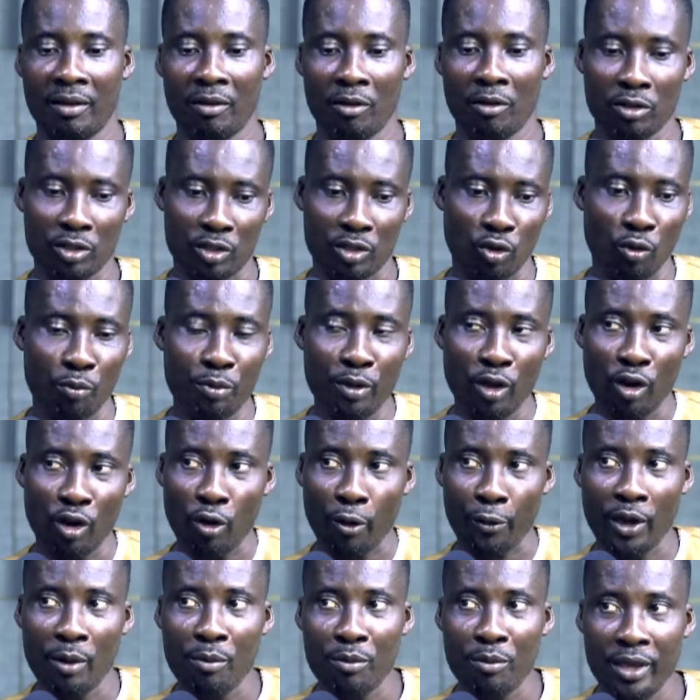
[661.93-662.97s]
so obi o
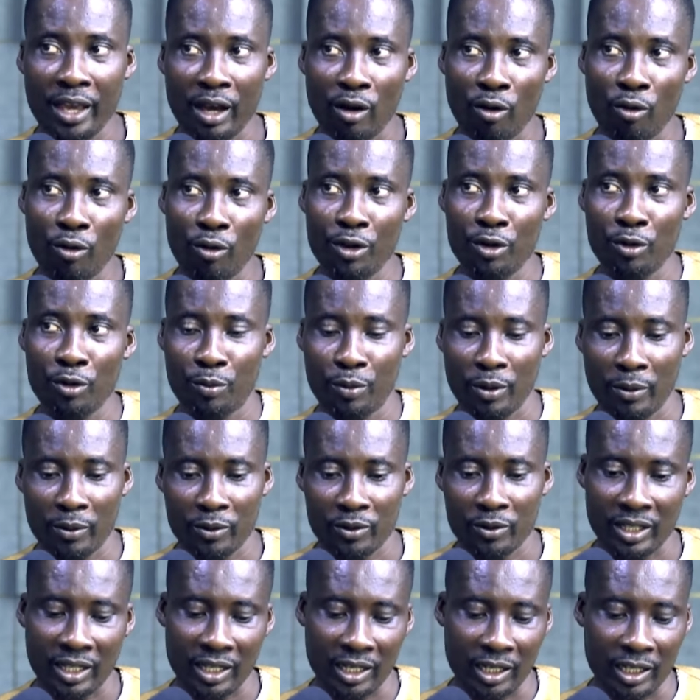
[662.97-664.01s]
hwe mbia o Europe be
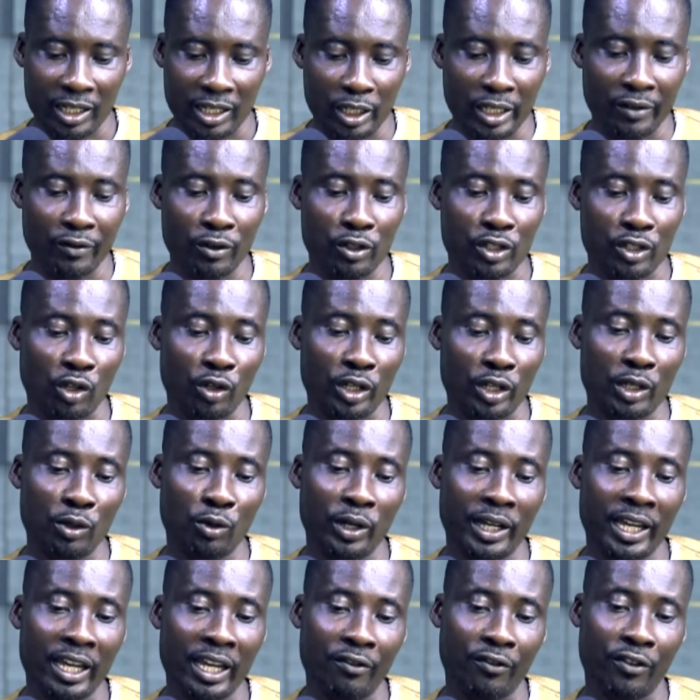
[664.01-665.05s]
se even so one o
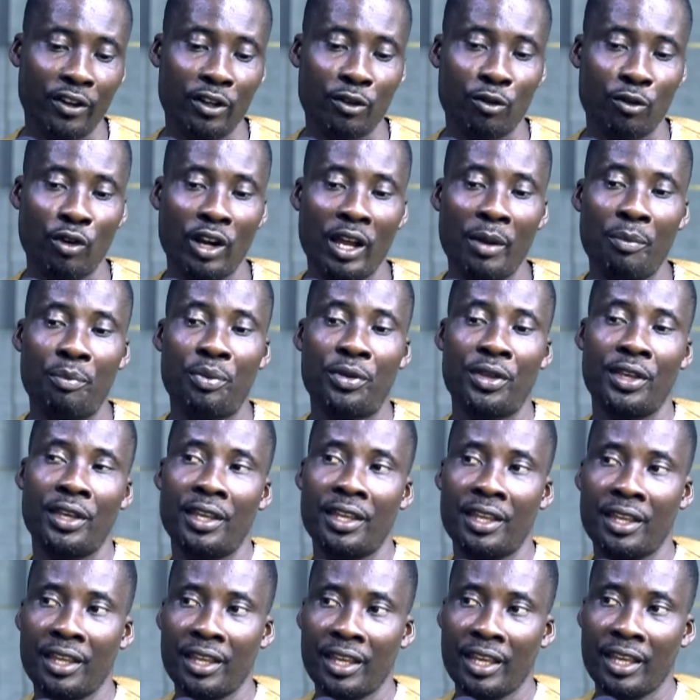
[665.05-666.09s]
girlfriend kura pie
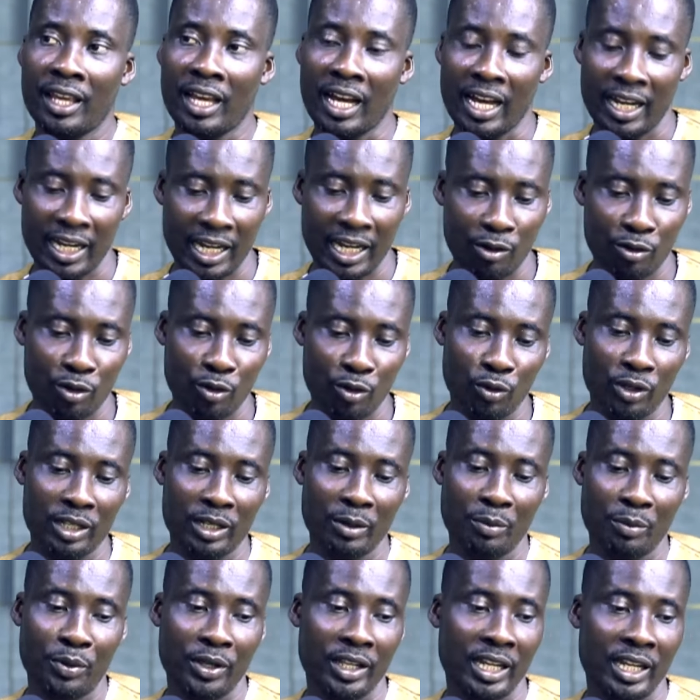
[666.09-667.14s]
ana one o yiri
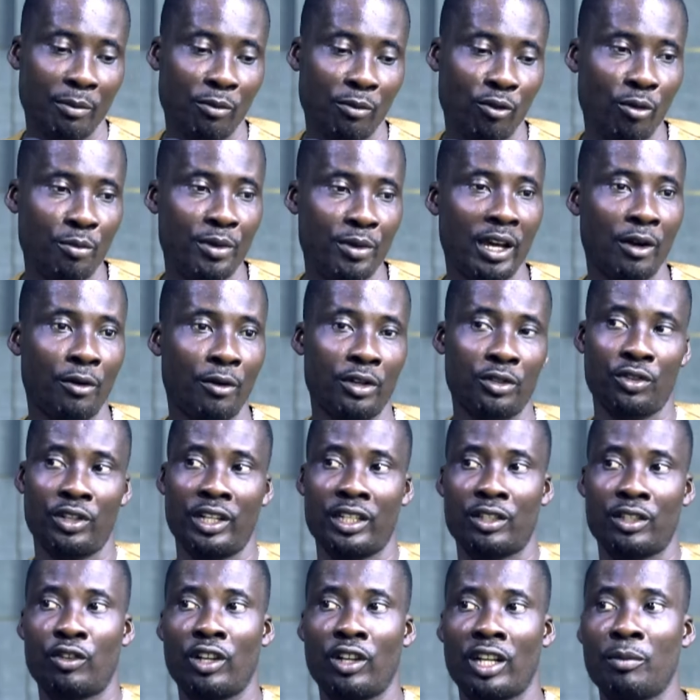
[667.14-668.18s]
pie na mko bia restaurant
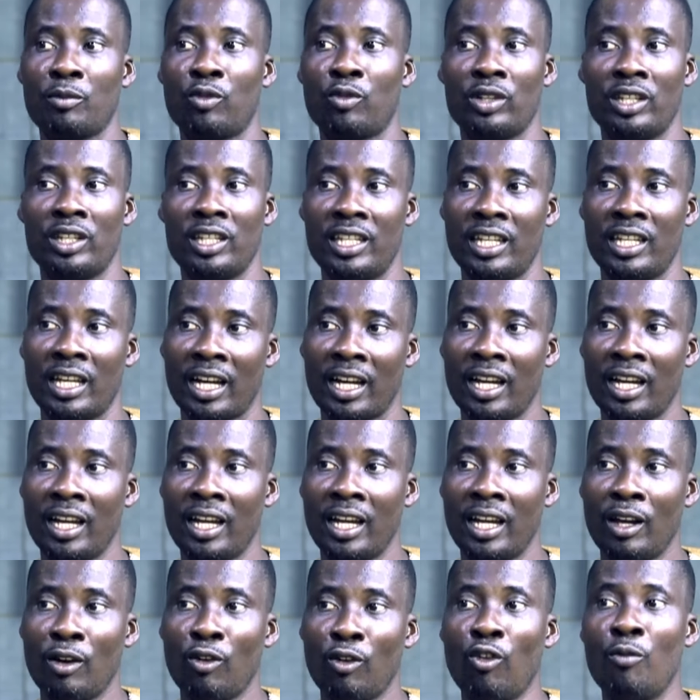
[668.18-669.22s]
ko na mko didia
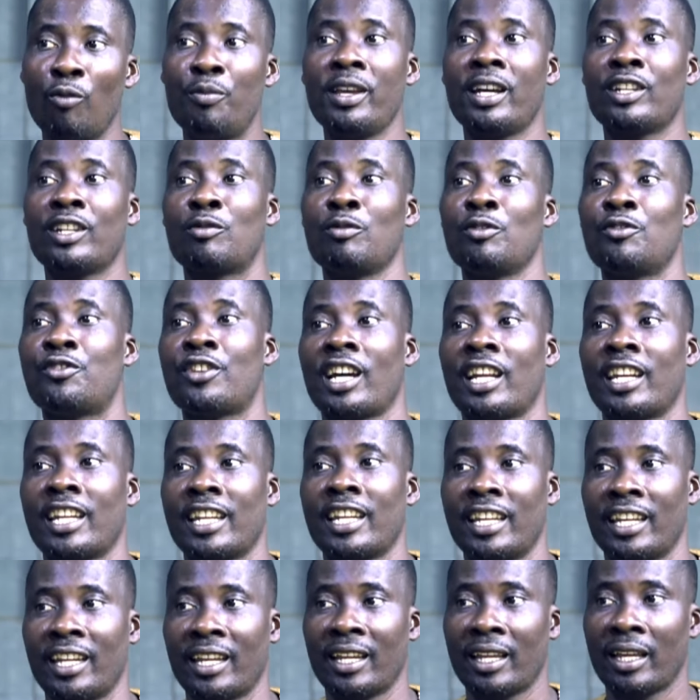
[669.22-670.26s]
obi atimitua ne
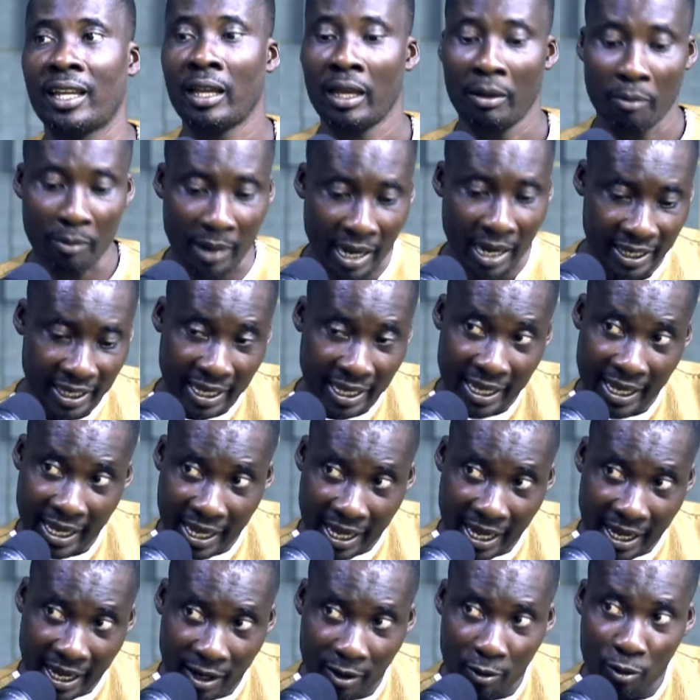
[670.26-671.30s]
de ba yen
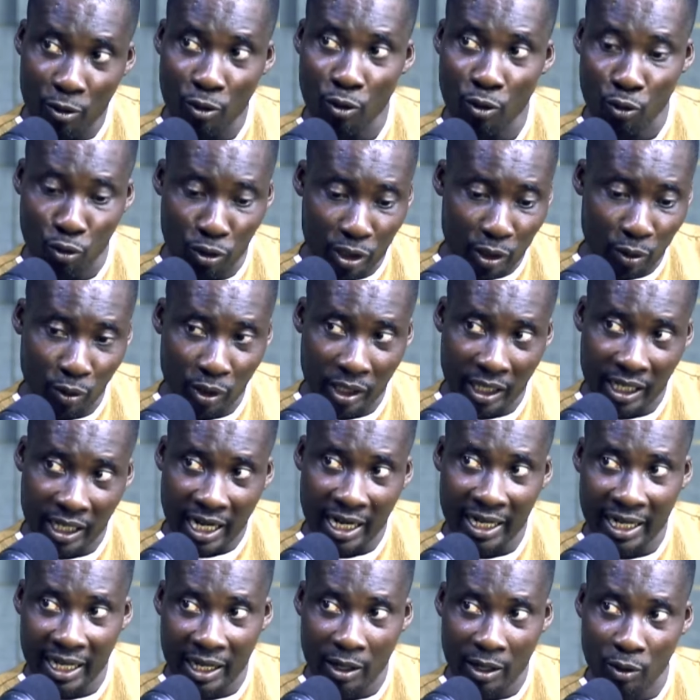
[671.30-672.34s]
ha one o yira
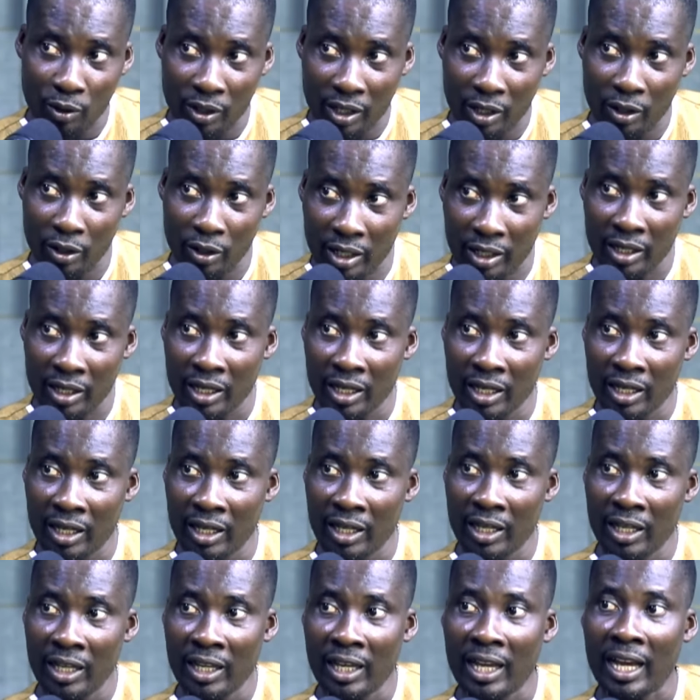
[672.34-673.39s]
na to bi
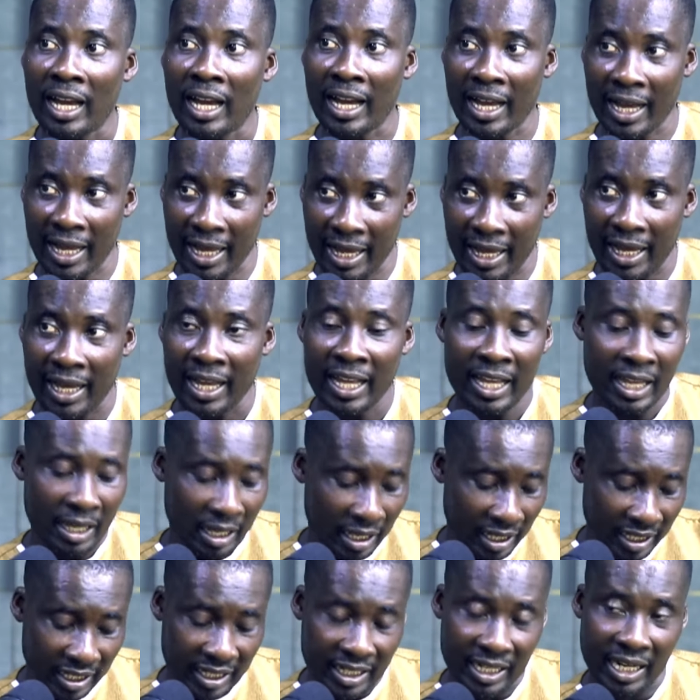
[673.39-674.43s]
obatua to bi obatua
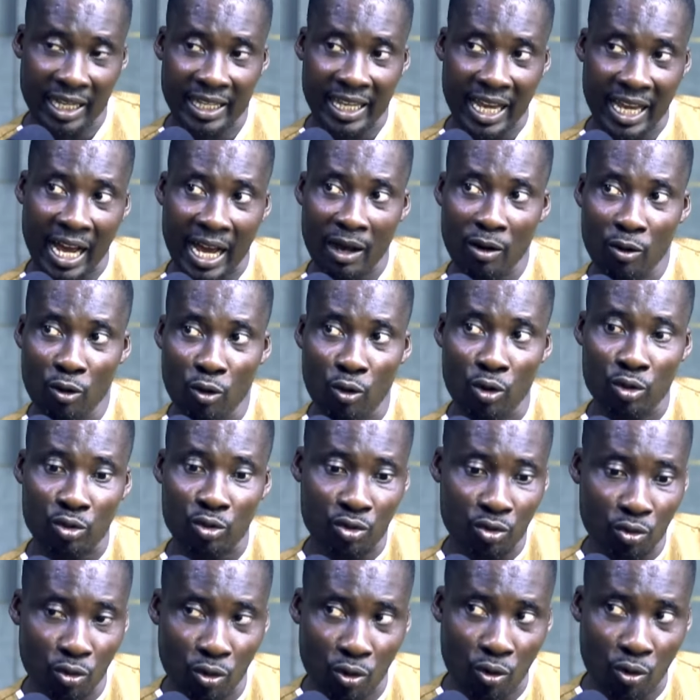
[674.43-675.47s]
na ya ha
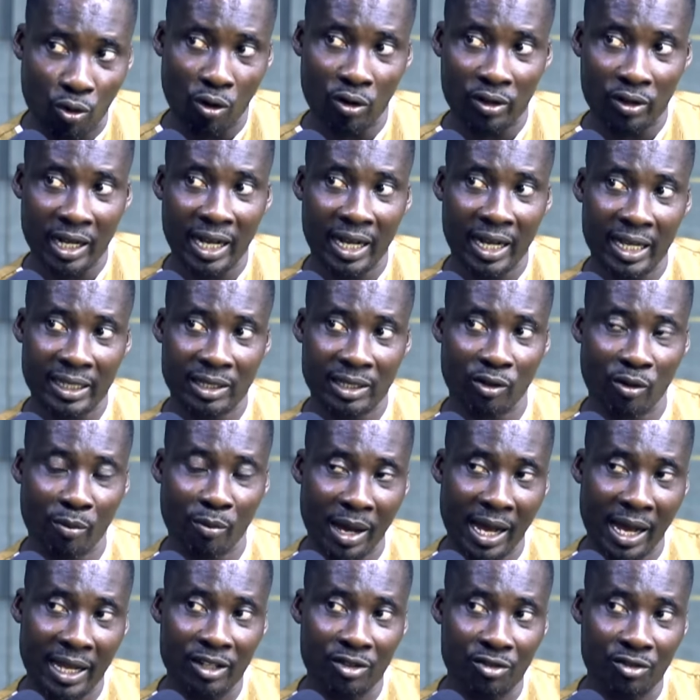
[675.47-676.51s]
uko na aka se oba
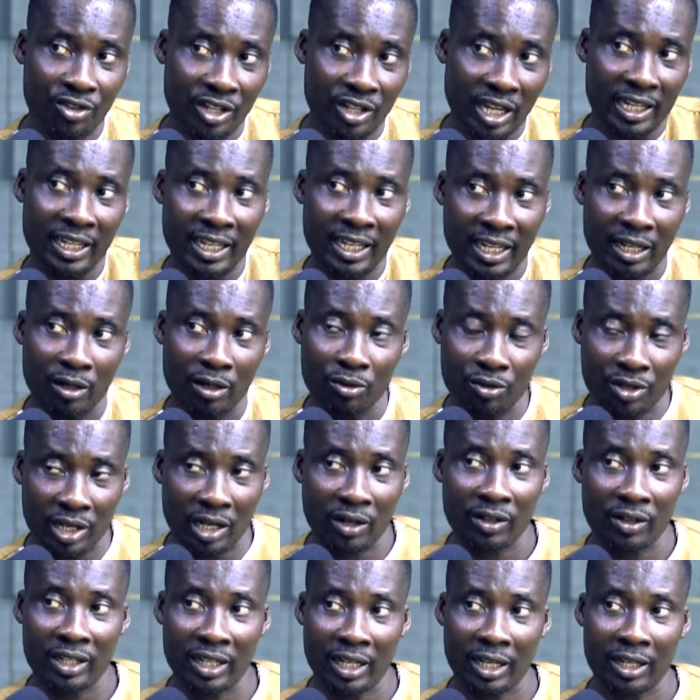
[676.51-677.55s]
ni ntua ne de na utua
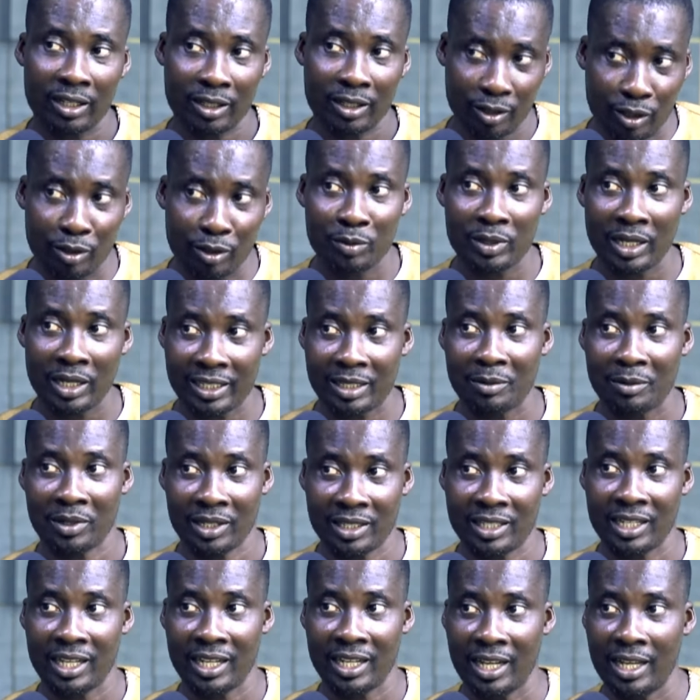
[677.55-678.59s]
odia so msa asem
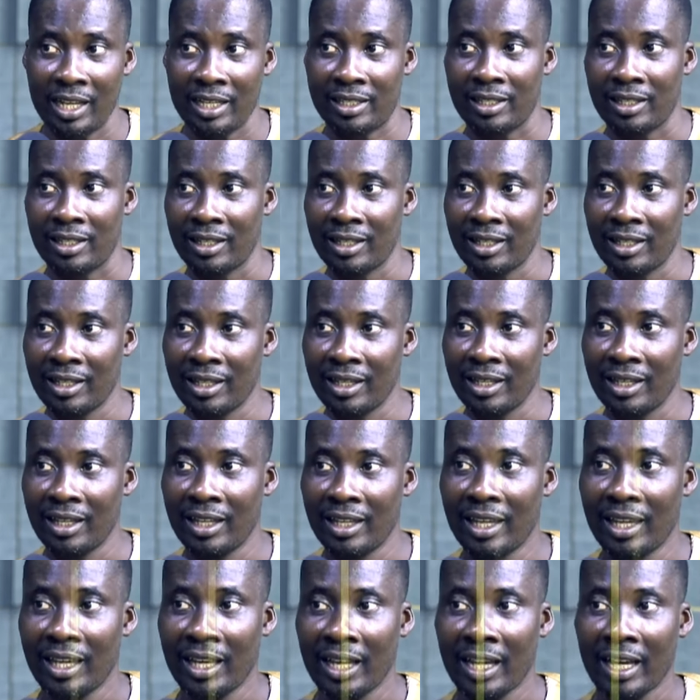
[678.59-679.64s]
kase na esi ai
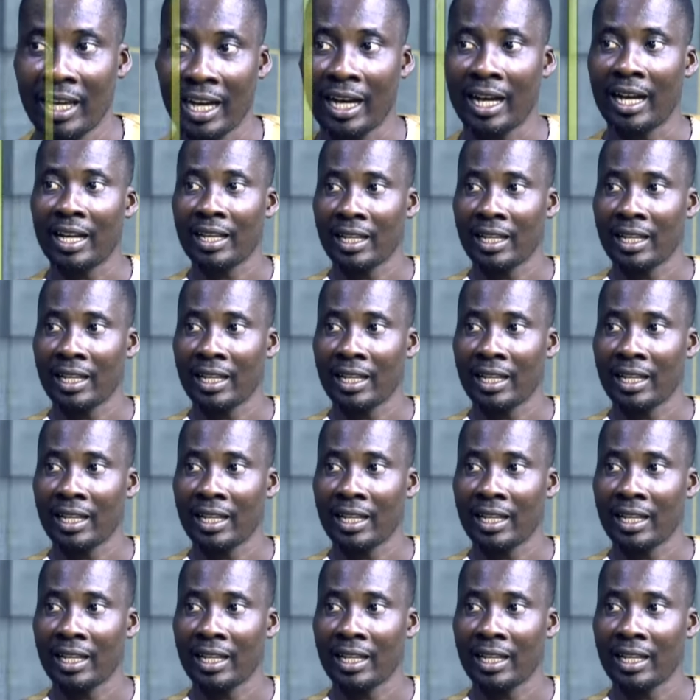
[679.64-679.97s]
won peme